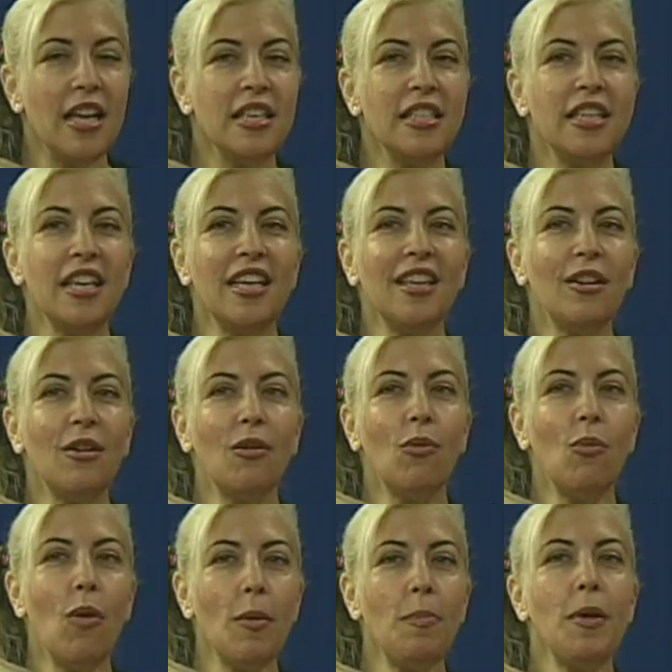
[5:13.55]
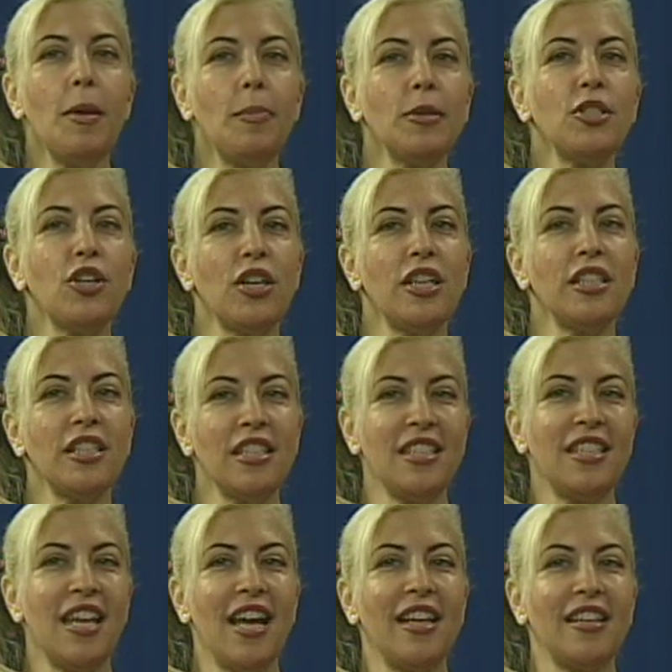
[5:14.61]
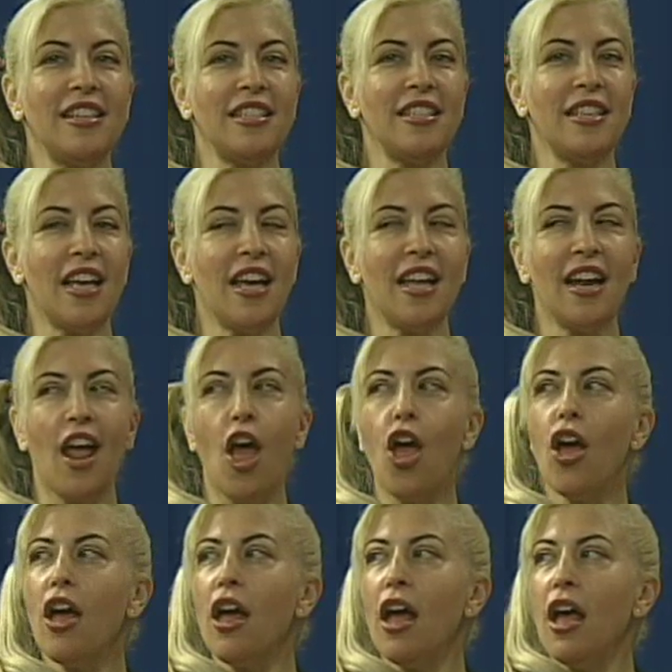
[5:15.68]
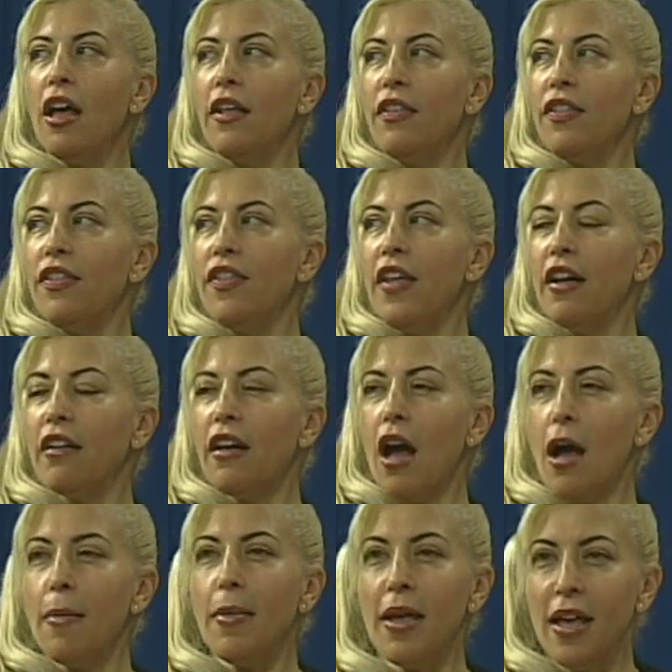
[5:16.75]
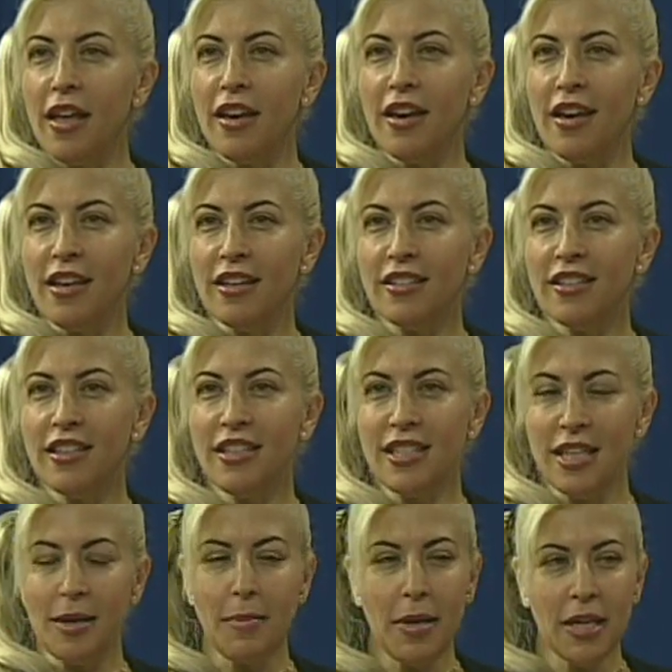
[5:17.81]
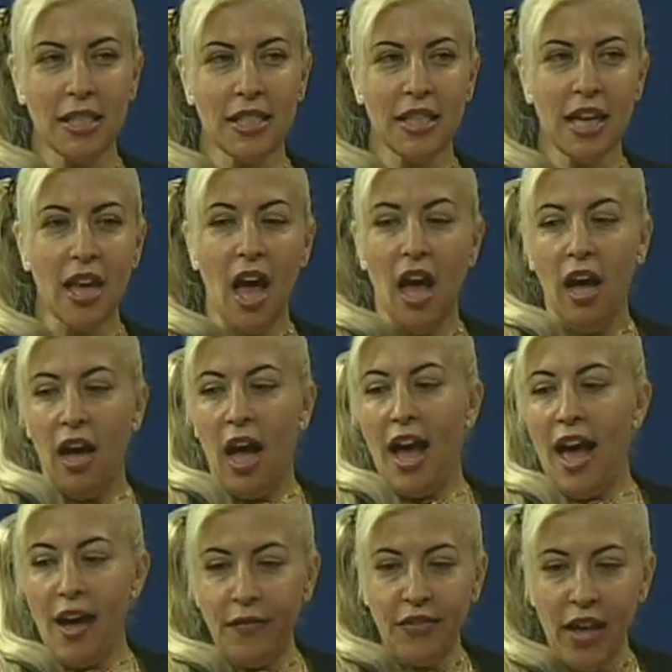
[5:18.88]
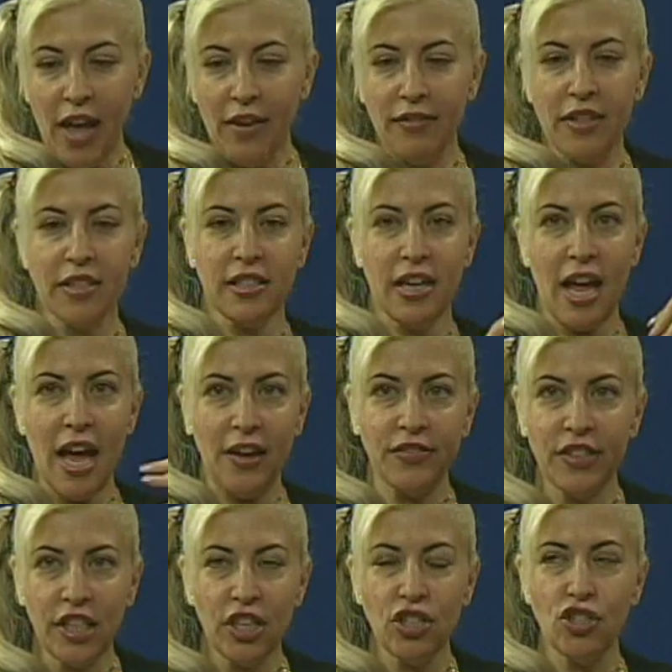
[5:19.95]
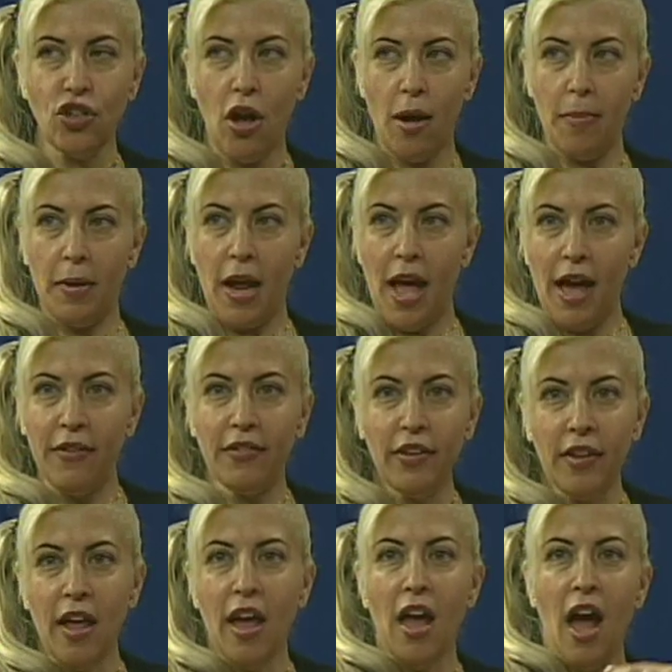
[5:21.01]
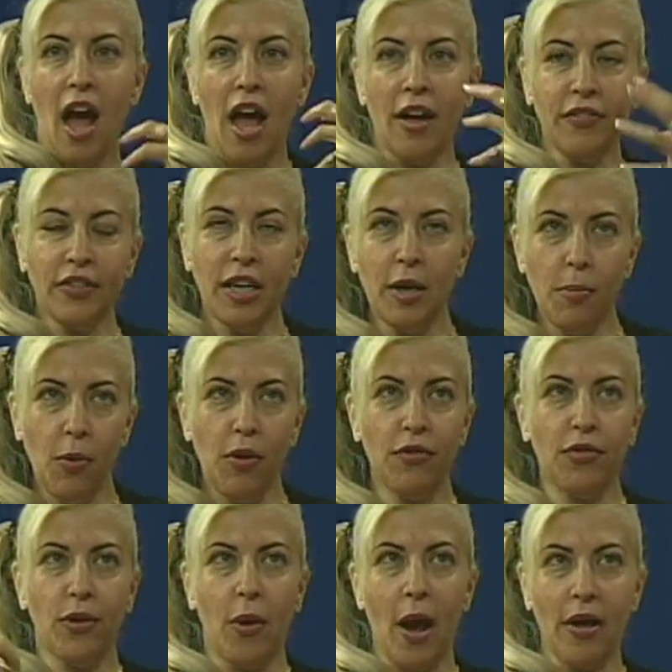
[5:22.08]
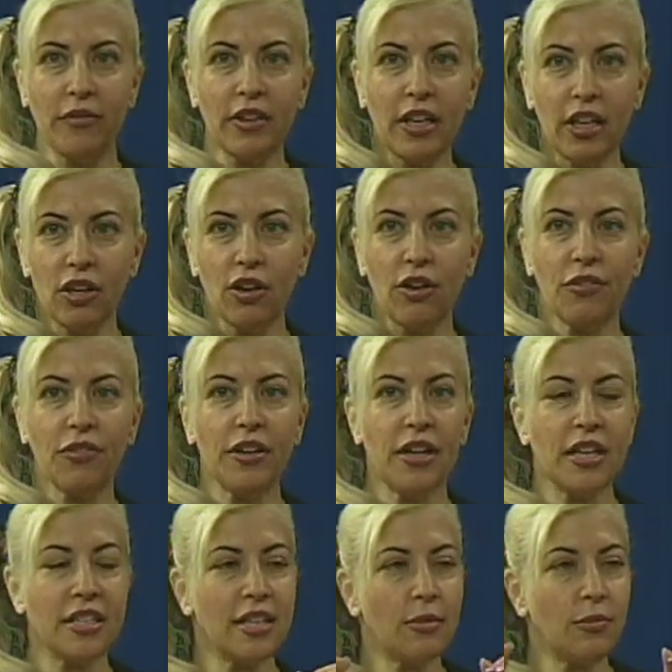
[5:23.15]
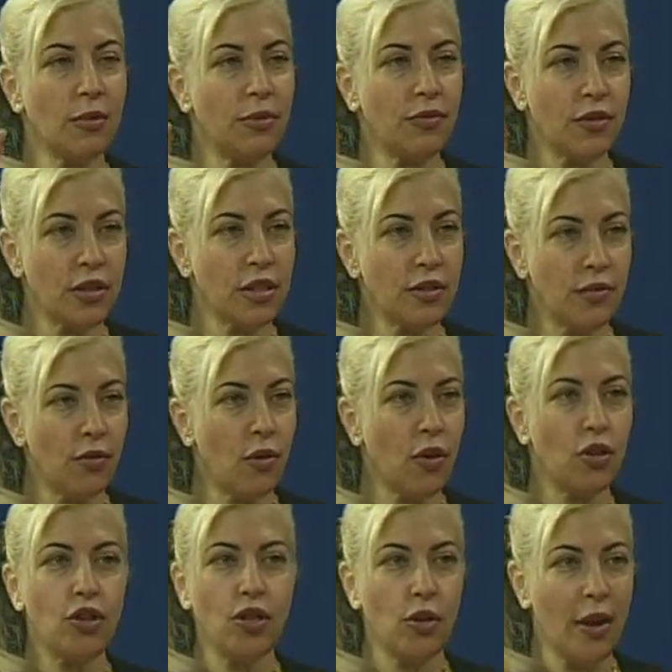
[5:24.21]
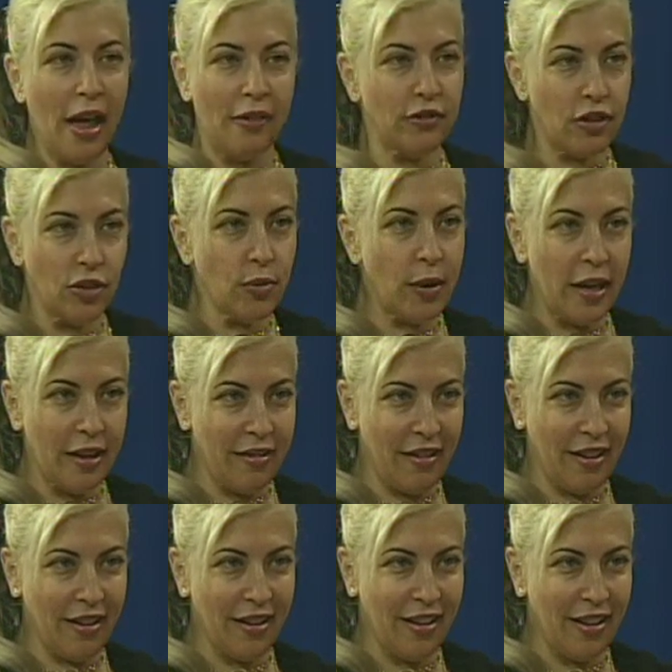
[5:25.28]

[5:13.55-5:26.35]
See, what people don't understand is that they'll come in to see me and say, I have to have this, and I have to get a job, and I have to get a boyfriend, or I have to get a girlfriend. And I said, well, first of all, you don't have to do anything.